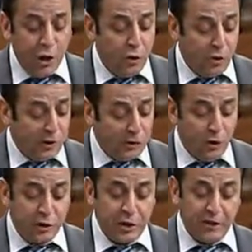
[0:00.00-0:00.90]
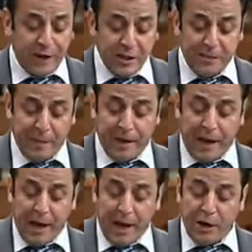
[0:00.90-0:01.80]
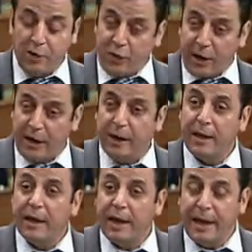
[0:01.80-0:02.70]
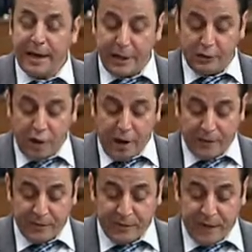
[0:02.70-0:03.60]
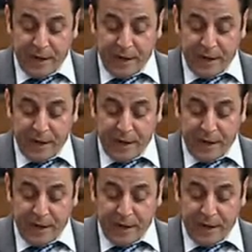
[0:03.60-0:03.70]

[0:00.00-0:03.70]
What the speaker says: you discourage investment and you kill Canadian jobs.